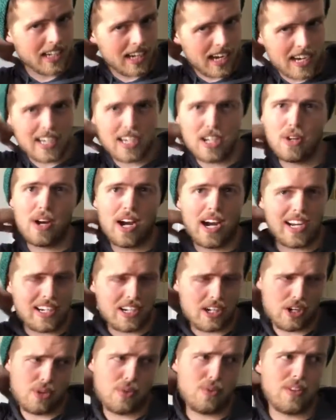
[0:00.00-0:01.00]
Like, I
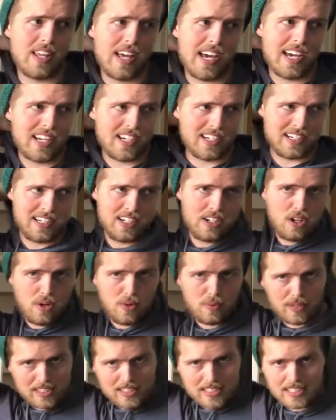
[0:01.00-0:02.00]
knew that, and I
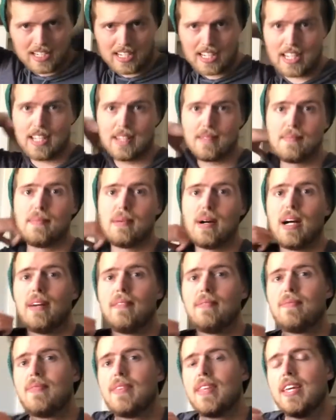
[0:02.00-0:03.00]
always did,
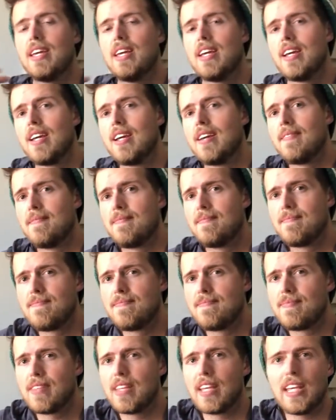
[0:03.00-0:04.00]
but,
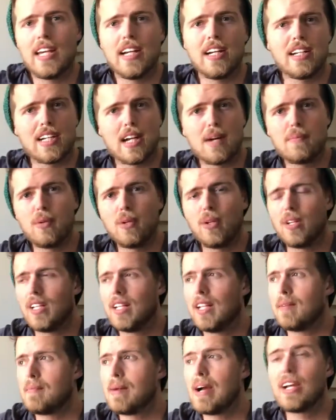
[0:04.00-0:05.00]
yeah, a couple,
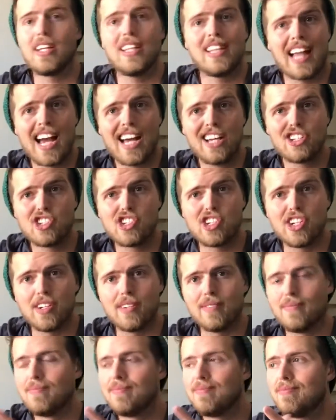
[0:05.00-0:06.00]
like, by last
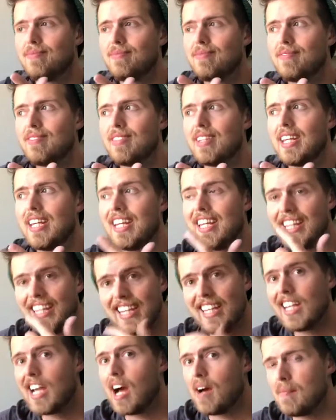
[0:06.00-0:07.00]
year,
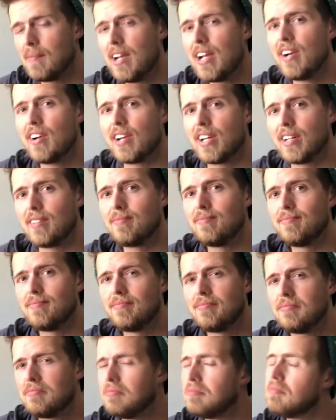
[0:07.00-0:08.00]
he got married,
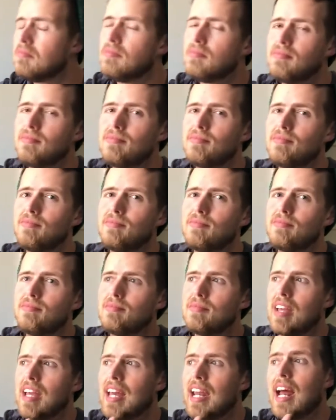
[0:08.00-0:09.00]

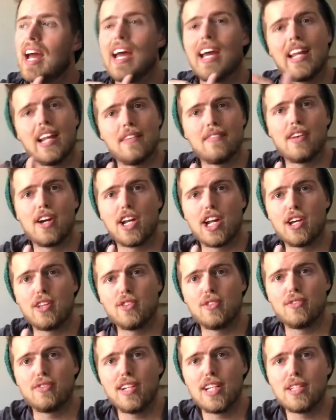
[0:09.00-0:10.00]
and I found
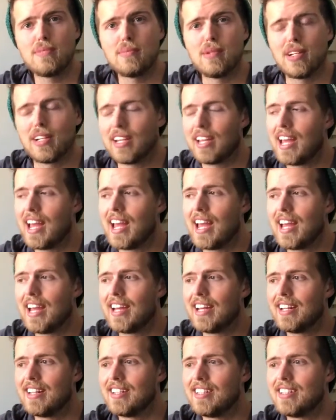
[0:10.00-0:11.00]
out through Facebook,
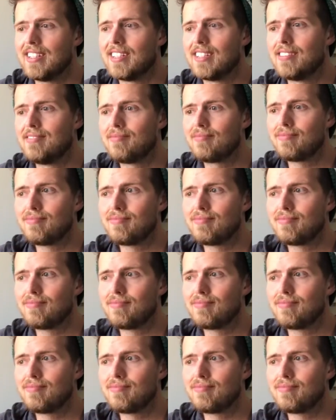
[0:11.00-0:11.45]
and...